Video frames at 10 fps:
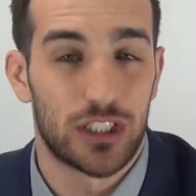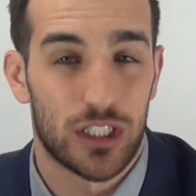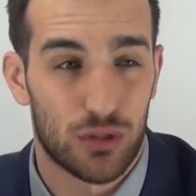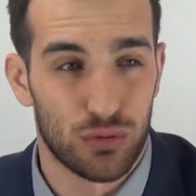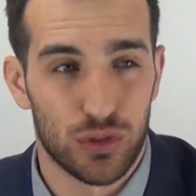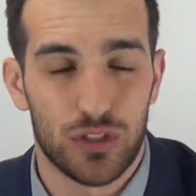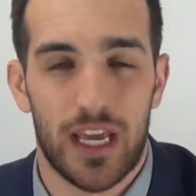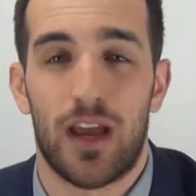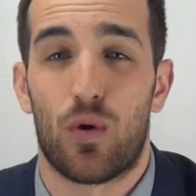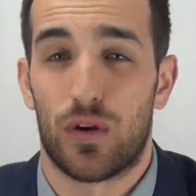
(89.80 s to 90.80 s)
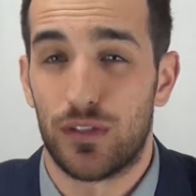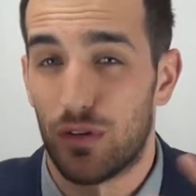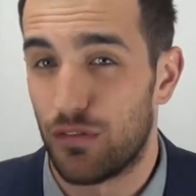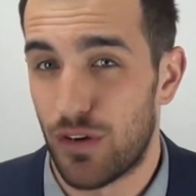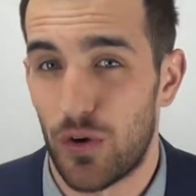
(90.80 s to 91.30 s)
a crucial day according
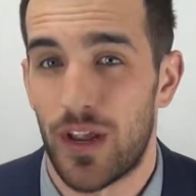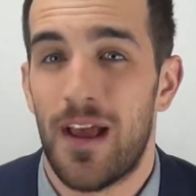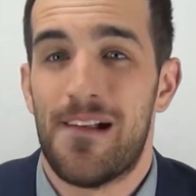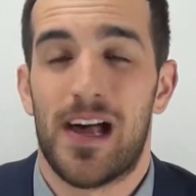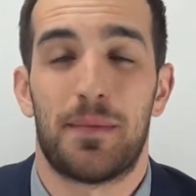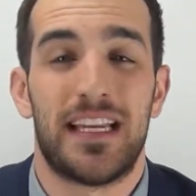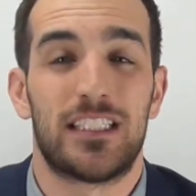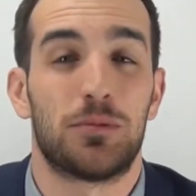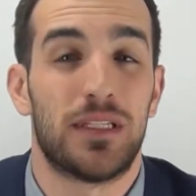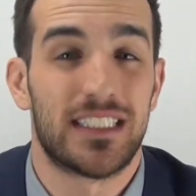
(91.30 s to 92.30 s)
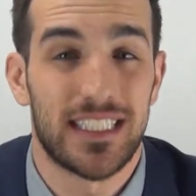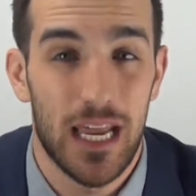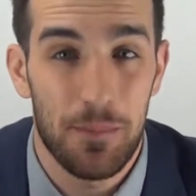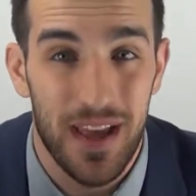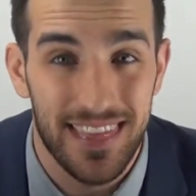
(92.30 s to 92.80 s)
to a vote. It needs to be
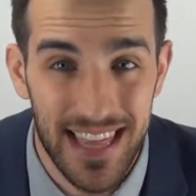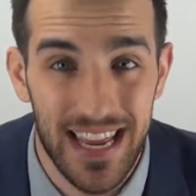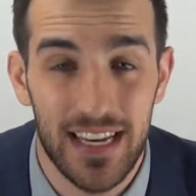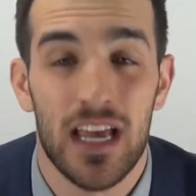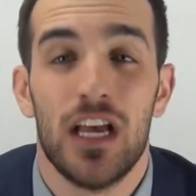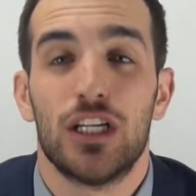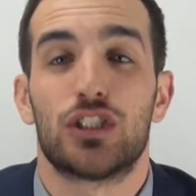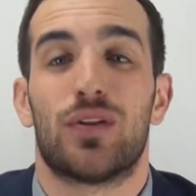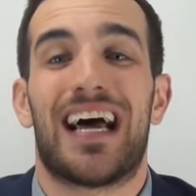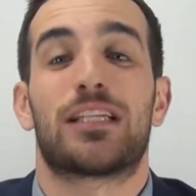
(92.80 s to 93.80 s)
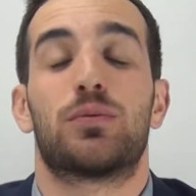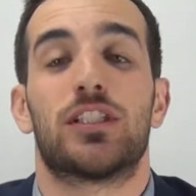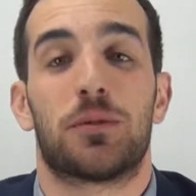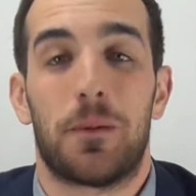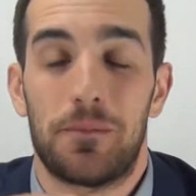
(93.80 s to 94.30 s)
decided by then, so that's when
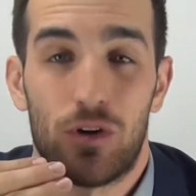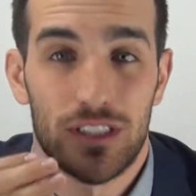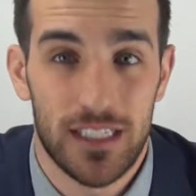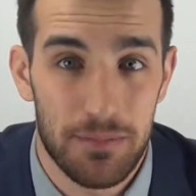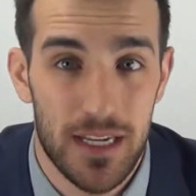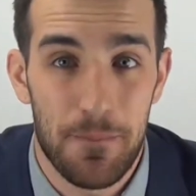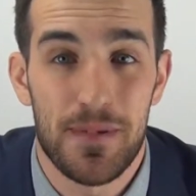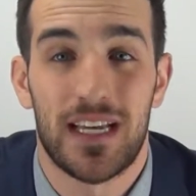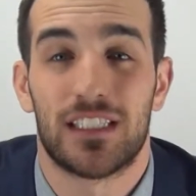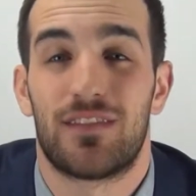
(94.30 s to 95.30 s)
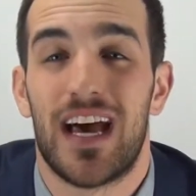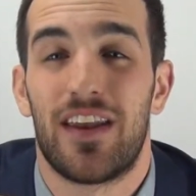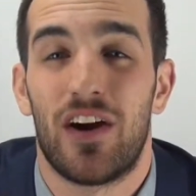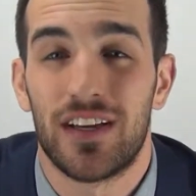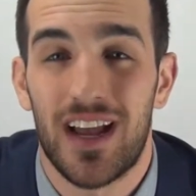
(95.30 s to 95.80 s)
the Supreme Court stepped in because of
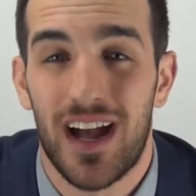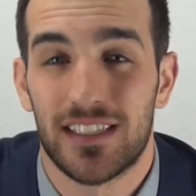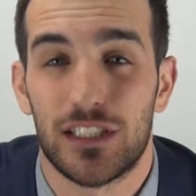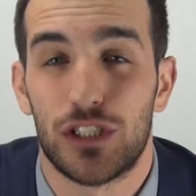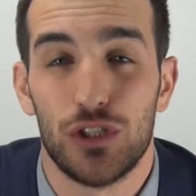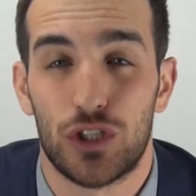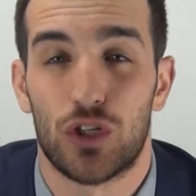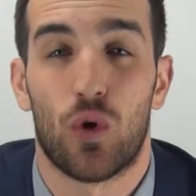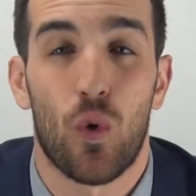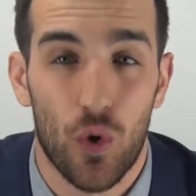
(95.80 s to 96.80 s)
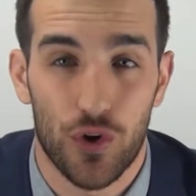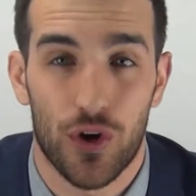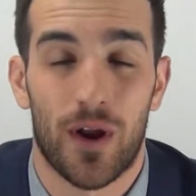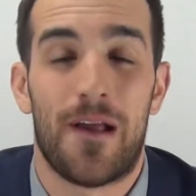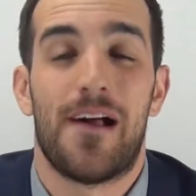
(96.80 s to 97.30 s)
that unconstitutional
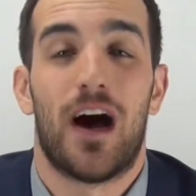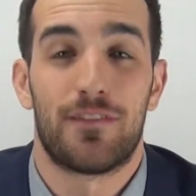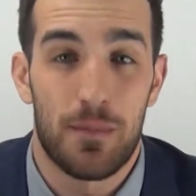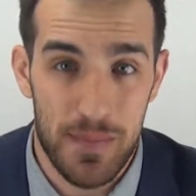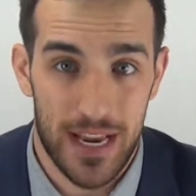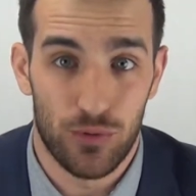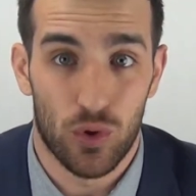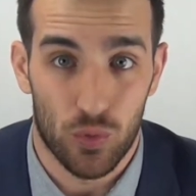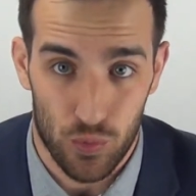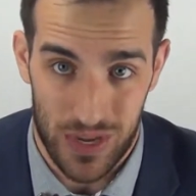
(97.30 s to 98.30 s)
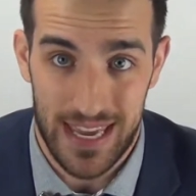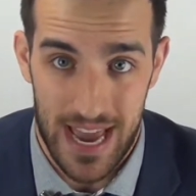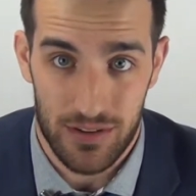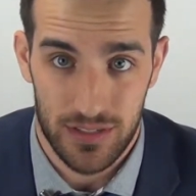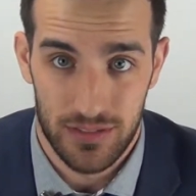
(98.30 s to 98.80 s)
order of the manual
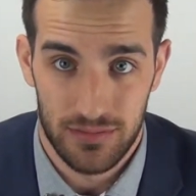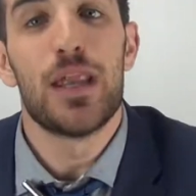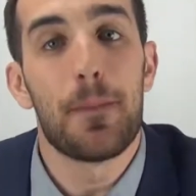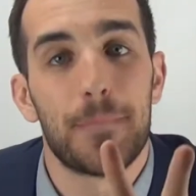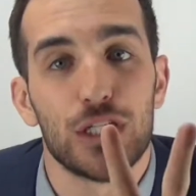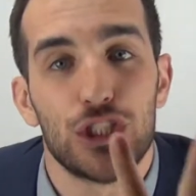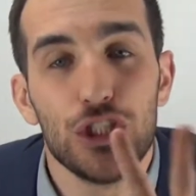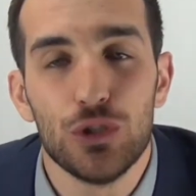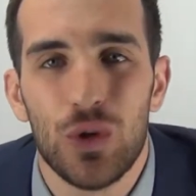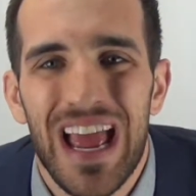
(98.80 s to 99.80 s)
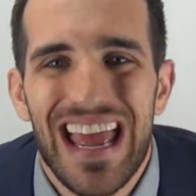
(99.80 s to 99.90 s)
recount. Number two